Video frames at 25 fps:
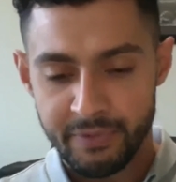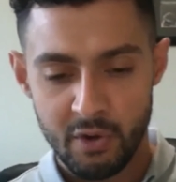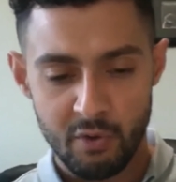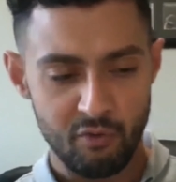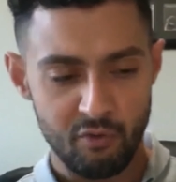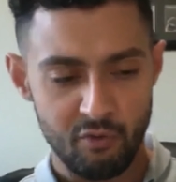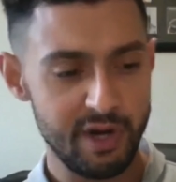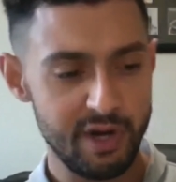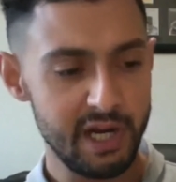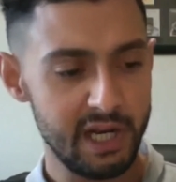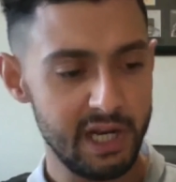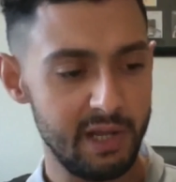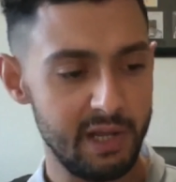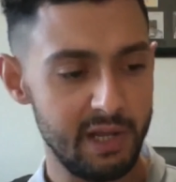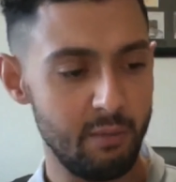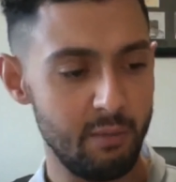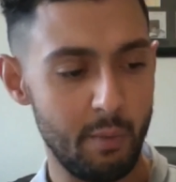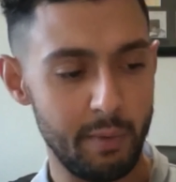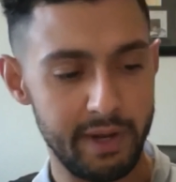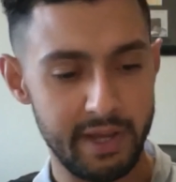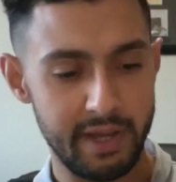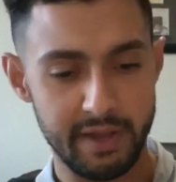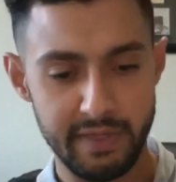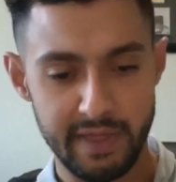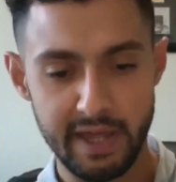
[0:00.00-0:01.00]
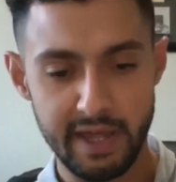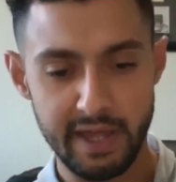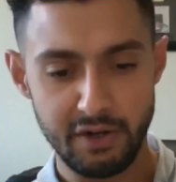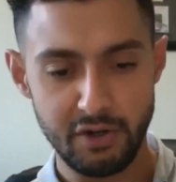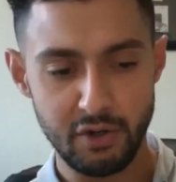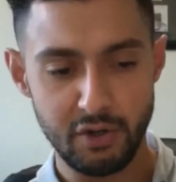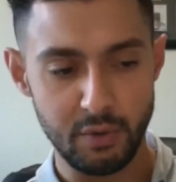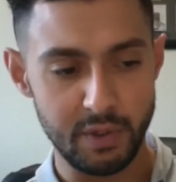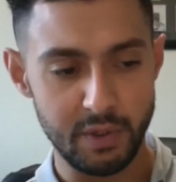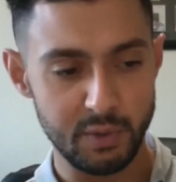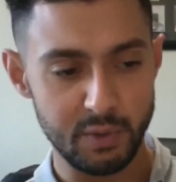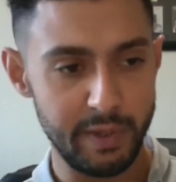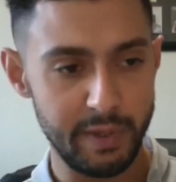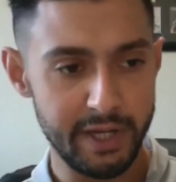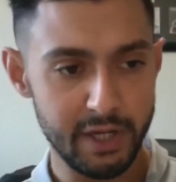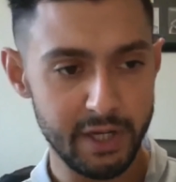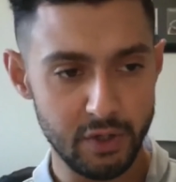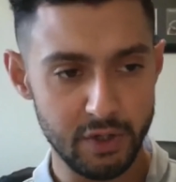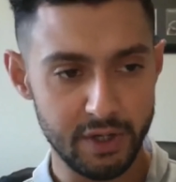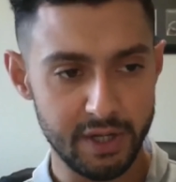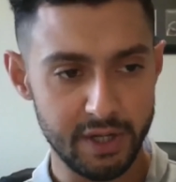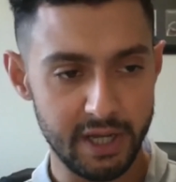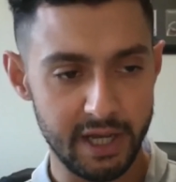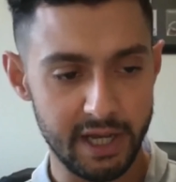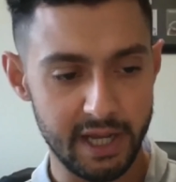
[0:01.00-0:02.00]
really what we can then do is we can
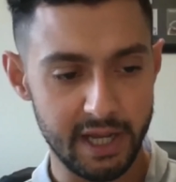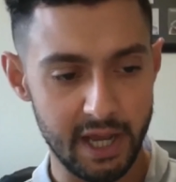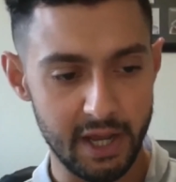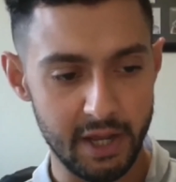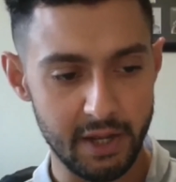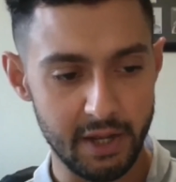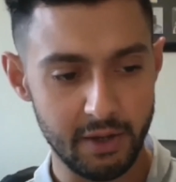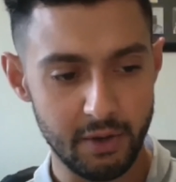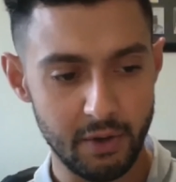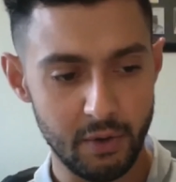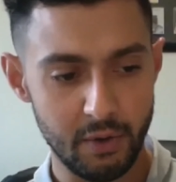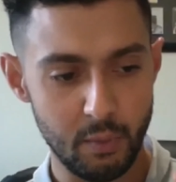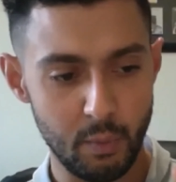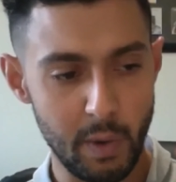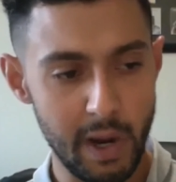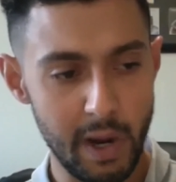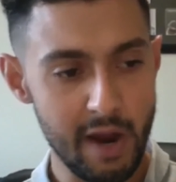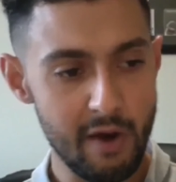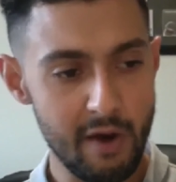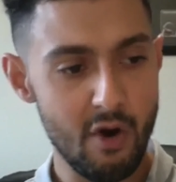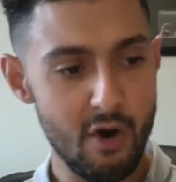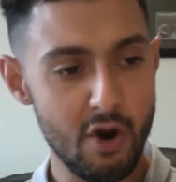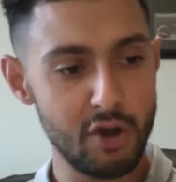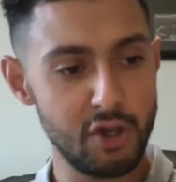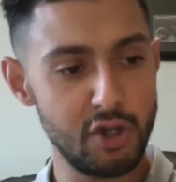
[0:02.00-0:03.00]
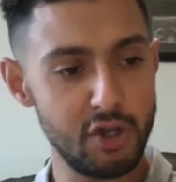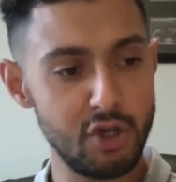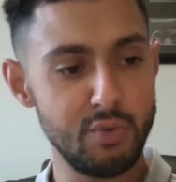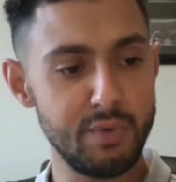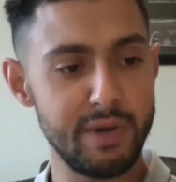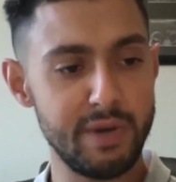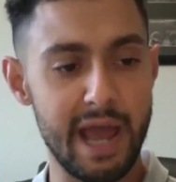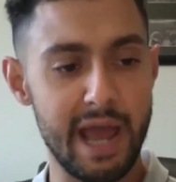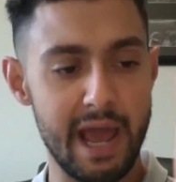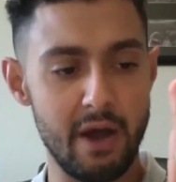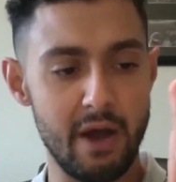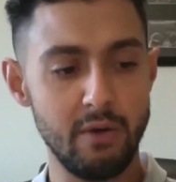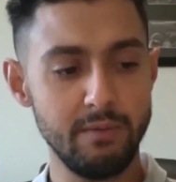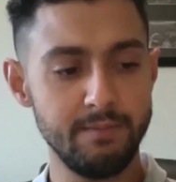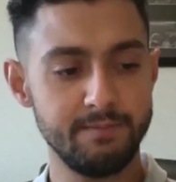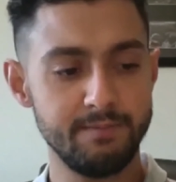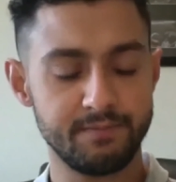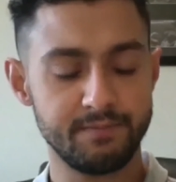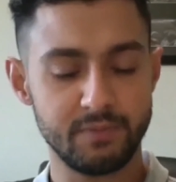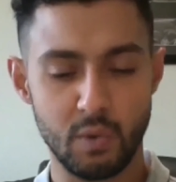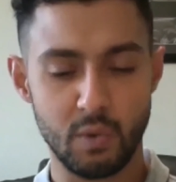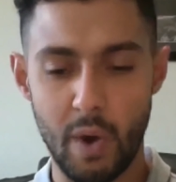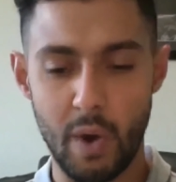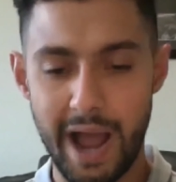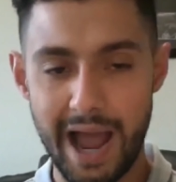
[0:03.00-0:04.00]
look at, okay, where are you now?
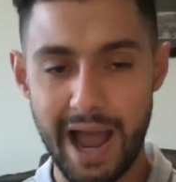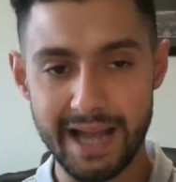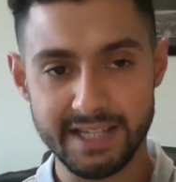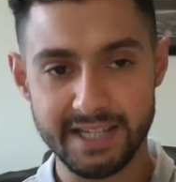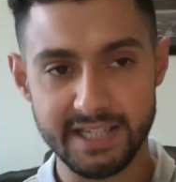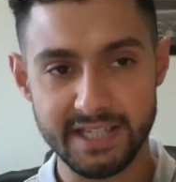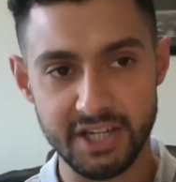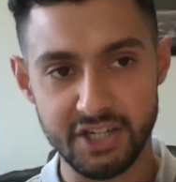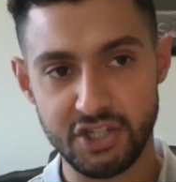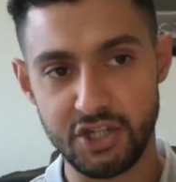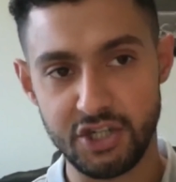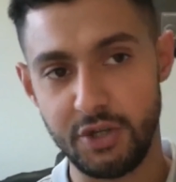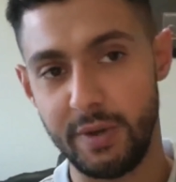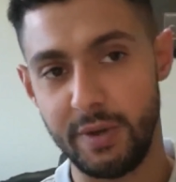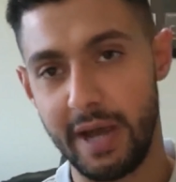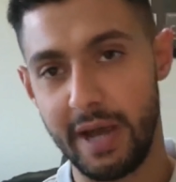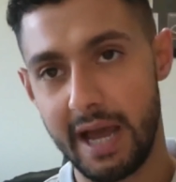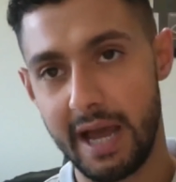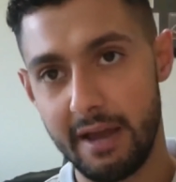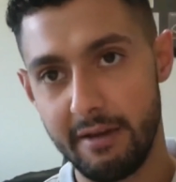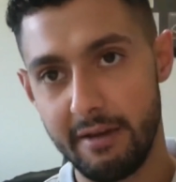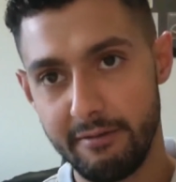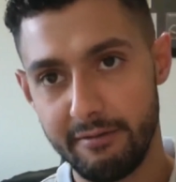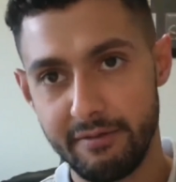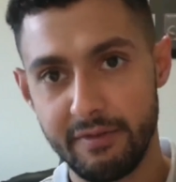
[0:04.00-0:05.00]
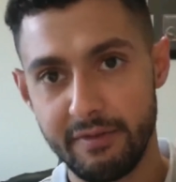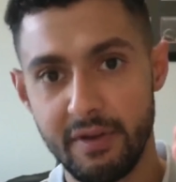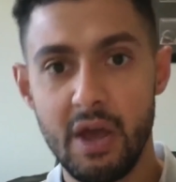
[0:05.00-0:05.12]
What assets do you have?